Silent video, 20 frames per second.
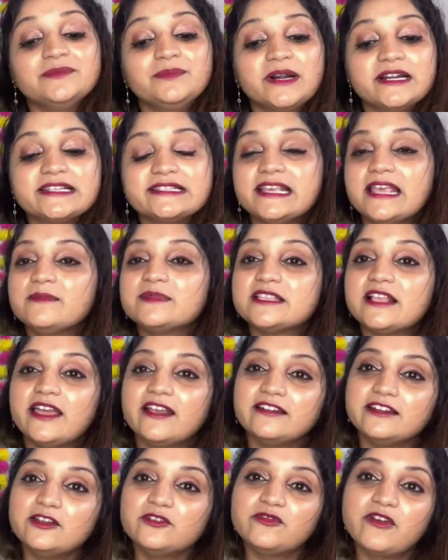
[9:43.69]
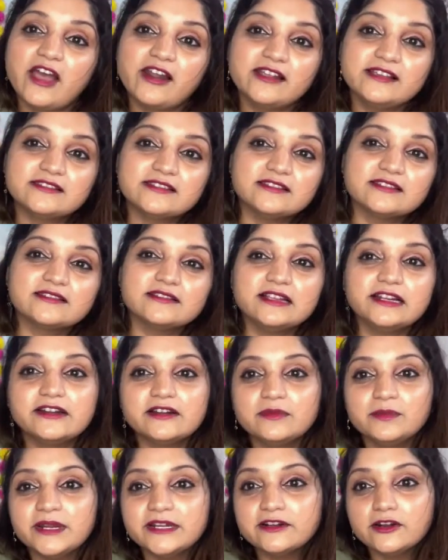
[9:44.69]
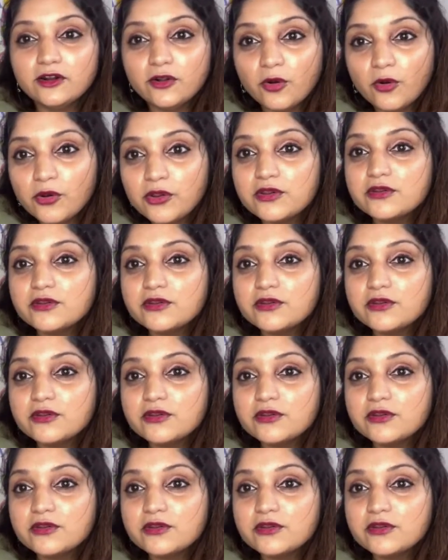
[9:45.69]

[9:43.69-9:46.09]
but seems like new virus is a little bit low